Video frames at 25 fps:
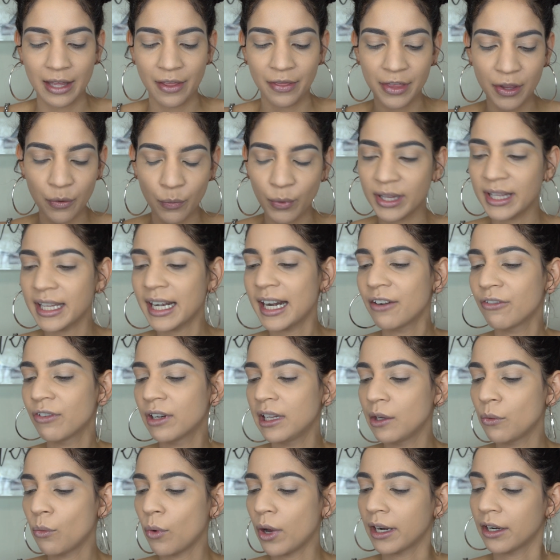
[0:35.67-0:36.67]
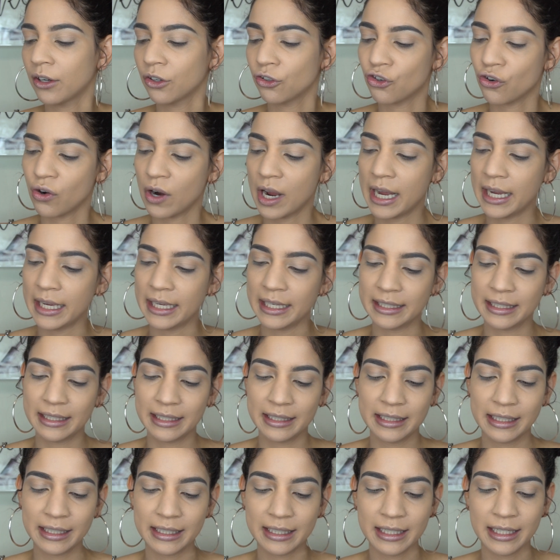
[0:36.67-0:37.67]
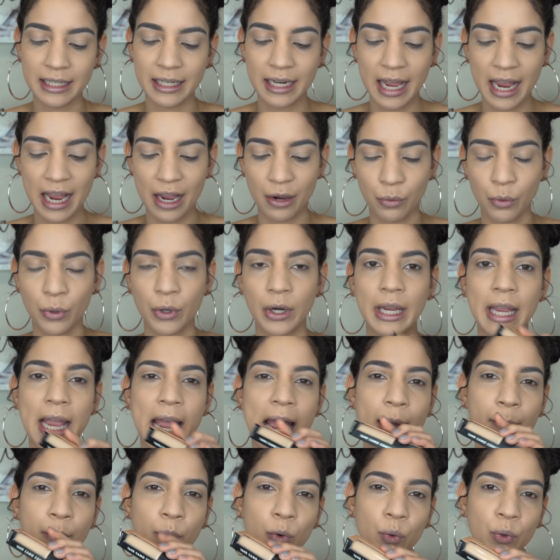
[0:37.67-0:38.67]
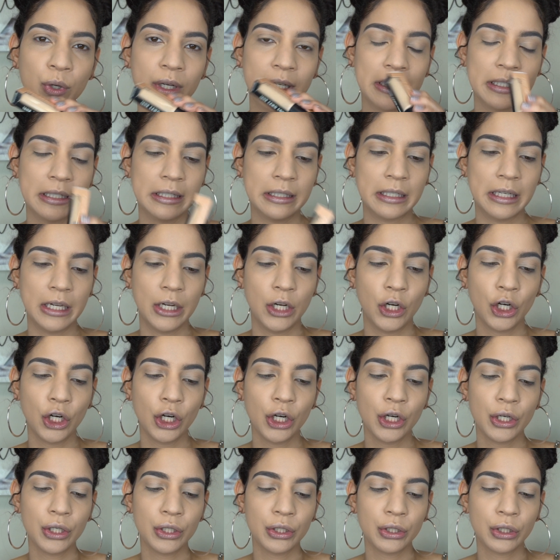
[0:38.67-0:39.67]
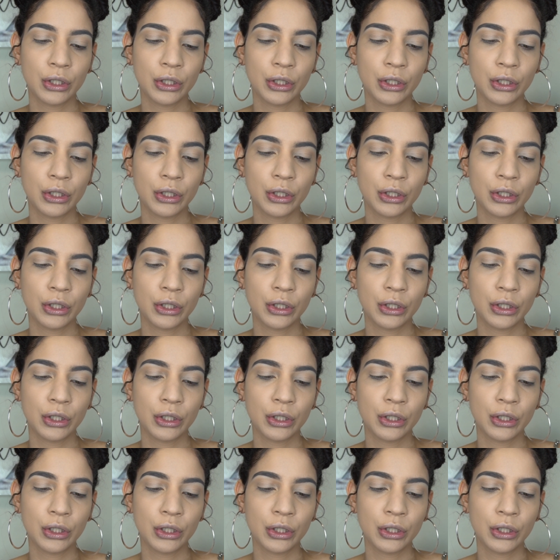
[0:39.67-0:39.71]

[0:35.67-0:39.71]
the one that I really wanted to try is the 16-hour Camo concealer.